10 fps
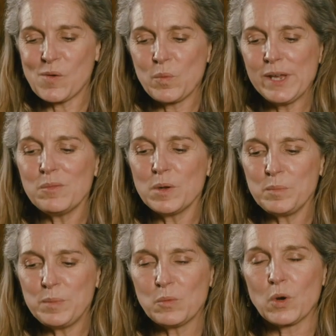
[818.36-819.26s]
We will
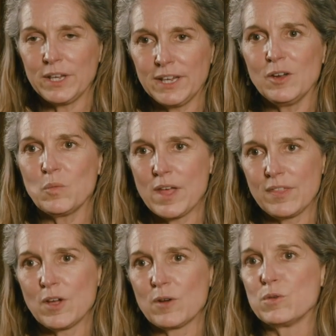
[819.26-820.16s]
be working
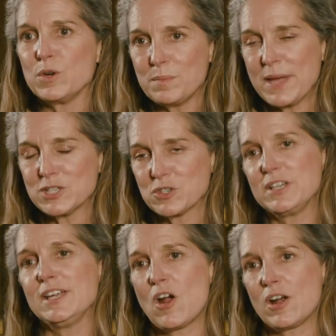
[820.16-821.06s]
with a
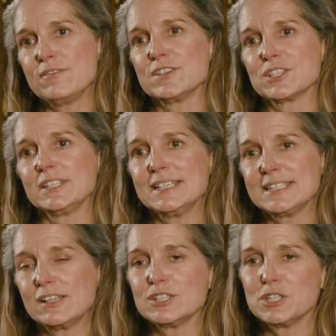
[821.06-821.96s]
rudimentary artificially
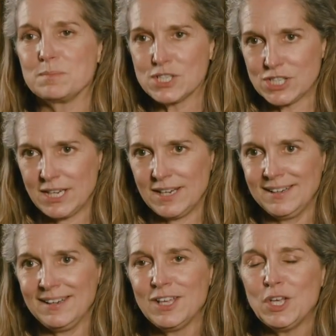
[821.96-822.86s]
intelligent
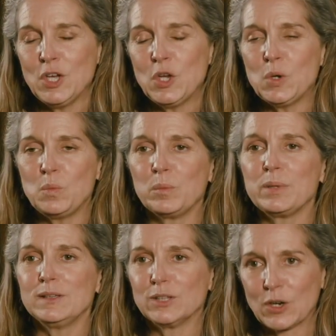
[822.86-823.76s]
machine who will
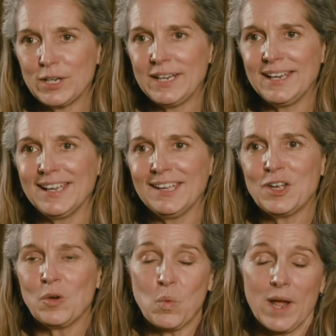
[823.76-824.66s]
be learning
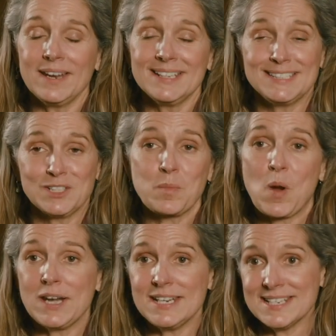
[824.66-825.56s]
what a dinner
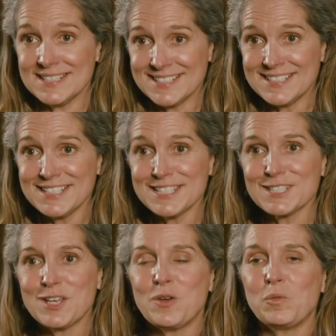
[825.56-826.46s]
party
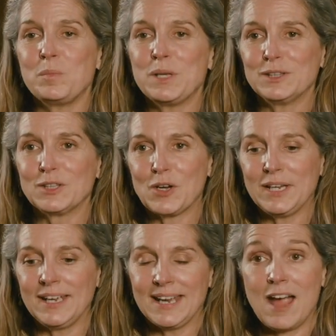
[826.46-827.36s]
is, will be
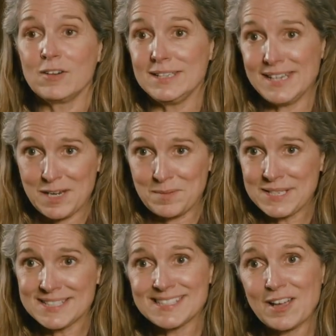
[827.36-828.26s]
learning how to name
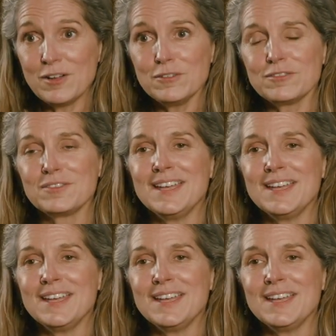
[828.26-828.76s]
itself,